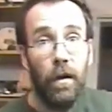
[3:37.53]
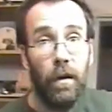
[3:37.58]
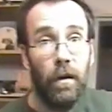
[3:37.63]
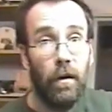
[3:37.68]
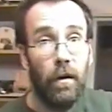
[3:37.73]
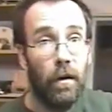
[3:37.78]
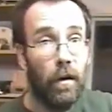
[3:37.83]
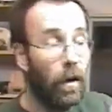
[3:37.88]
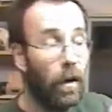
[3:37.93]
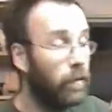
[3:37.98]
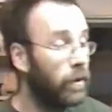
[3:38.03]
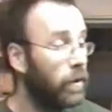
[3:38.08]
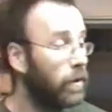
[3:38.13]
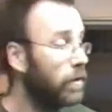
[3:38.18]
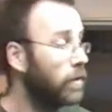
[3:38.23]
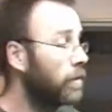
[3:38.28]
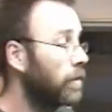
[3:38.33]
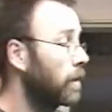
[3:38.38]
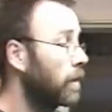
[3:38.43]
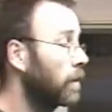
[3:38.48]
grab your
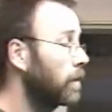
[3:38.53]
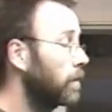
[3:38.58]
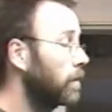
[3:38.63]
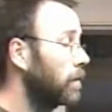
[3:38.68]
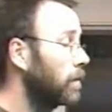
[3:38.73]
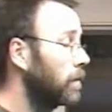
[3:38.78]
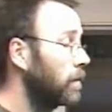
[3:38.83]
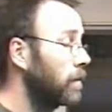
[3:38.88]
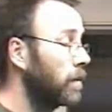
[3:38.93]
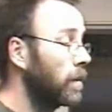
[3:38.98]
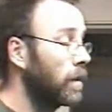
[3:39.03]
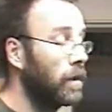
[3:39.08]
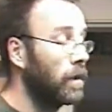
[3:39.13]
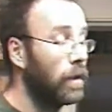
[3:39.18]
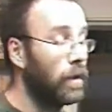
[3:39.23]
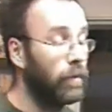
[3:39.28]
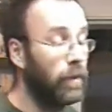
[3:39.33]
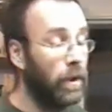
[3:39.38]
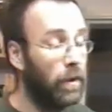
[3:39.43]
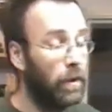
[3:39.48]
string, tighten
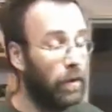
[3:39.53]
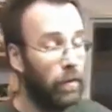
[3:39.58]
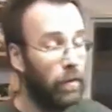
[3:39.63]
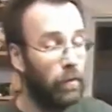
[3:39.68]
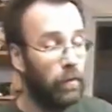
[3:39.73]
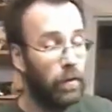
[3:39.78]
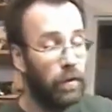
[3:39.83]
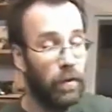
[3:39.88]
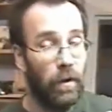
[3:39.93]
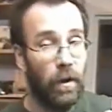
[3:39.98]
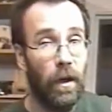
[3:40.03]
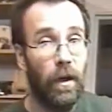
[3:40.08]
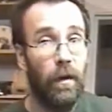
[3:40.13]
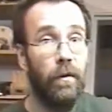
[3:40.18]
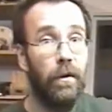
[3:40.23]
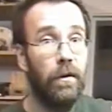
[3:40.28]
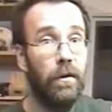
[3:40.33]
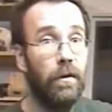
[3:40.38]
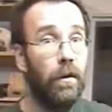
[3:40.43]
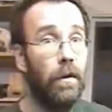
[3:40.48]
up the loop. Grab your
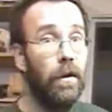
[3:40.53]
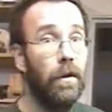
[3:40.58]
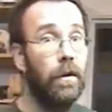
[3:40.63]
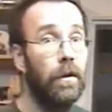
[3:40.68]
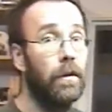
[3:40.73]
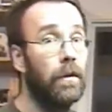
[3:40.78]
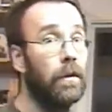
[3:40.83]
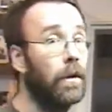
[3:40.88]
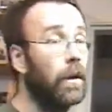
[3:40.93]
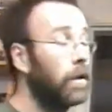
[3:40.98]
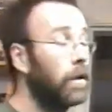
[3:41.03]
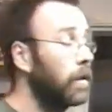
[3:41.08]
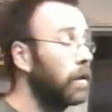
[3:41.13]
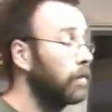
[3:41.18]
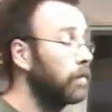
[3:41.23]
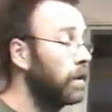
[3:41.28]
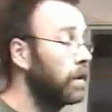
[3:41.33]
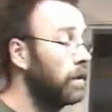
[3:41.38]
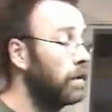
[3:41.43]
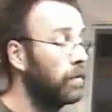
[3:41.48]
string, tighten up
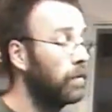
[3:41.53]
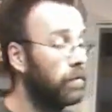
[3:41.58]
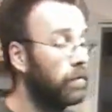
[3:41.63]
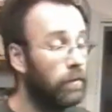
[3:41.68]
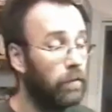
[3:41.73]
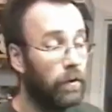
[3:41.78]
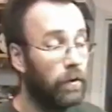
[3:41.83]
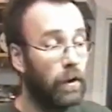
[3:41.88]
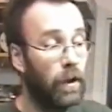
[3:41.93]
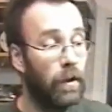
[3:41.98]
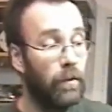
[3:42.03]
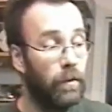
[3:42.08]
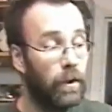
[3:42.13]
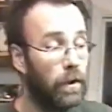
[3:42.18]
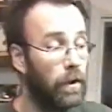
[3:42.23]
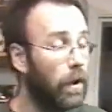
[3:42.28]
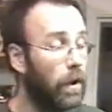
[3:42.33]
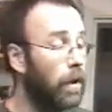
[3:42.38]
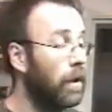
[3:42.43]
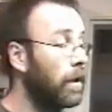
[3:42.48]
the loop.
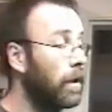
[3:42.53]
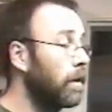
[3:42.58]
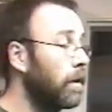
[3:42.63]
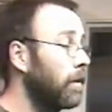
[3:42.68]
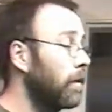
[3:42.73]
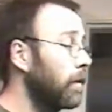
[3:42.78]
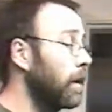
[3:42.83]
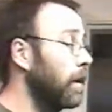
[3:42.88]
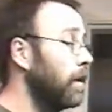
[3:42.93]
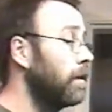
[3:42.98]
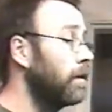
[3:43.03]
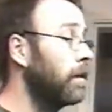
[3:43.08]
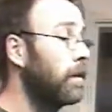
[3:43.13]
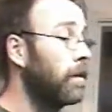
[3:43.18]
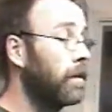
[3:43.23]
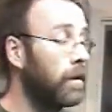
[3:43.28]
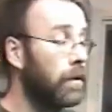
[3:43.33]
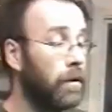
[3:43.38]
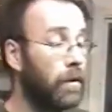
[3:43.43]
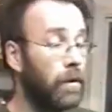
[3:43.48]
Okay?
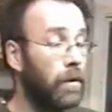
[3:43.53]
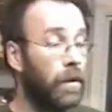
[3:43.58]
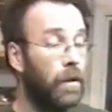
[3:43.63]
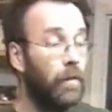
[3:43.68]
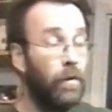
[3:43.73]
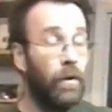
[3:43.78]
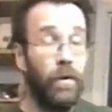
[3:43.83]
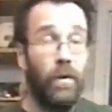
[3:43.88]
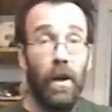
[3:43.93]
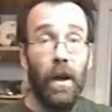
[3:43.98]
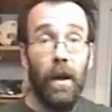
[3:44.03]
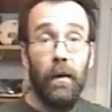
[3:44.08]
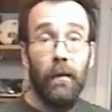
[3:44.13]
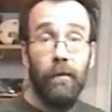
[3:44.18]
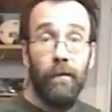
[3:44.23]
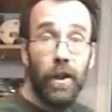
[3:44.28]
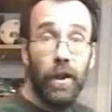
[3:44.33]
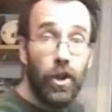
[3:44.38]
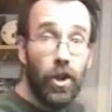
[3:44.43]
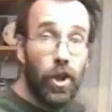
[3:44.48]
So you keep doing that.
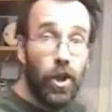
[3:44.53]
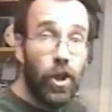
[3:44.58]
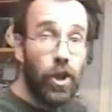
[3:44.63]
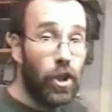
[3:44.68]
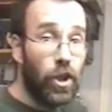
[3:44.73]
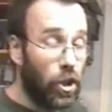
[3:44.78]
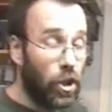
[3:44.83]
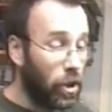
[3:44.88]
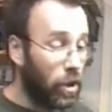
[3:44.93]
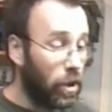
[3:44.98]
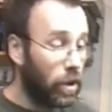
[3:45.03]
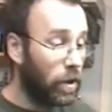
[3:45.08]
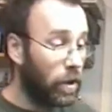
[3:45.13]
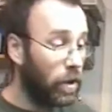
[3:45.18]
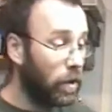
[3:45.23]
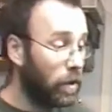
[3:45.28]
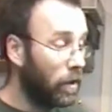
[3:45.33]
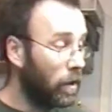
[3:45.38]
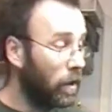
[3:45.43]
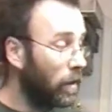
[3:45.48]

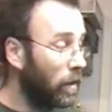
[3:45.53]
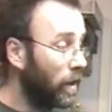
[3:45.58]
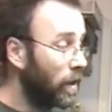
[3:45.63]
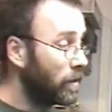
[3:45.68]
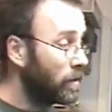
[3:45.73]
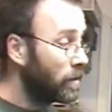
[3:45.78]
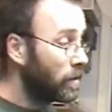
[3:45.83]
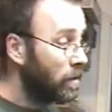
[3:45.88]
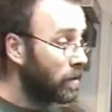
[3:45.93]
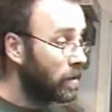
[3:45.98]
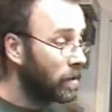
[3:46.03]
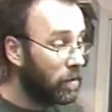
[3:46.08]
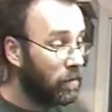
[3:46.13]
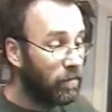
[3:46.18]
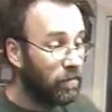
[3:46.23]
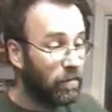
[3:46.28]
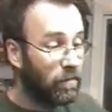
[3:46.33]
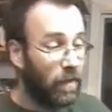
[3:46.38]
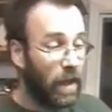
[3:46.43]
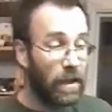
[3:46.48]
Now that's
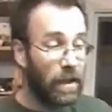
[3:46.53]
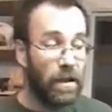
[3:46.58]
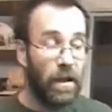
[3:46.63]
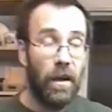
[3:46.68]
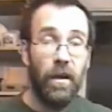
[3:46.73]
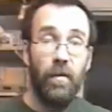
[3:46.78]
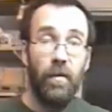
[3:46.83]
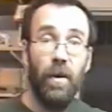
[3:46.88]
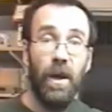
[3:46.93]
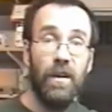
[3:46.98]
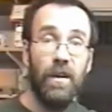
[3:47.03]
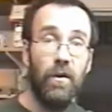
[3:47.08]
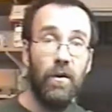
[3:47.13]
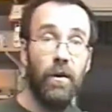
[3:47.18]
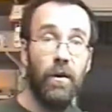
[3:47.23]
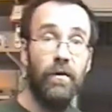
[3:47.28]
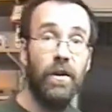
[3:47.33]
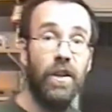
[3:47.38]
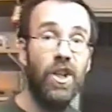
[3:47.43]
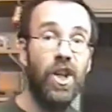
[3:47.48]
how you make sort of
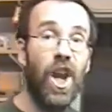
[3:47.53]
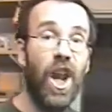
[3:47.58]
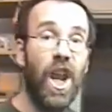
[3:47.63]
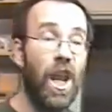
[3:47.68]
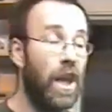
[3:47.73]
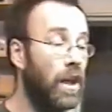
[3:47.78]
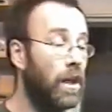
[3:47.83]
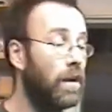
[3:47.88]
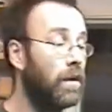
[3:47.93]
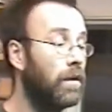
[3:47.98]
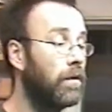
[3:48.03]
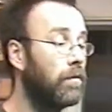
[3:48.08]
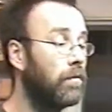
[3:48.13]
a chain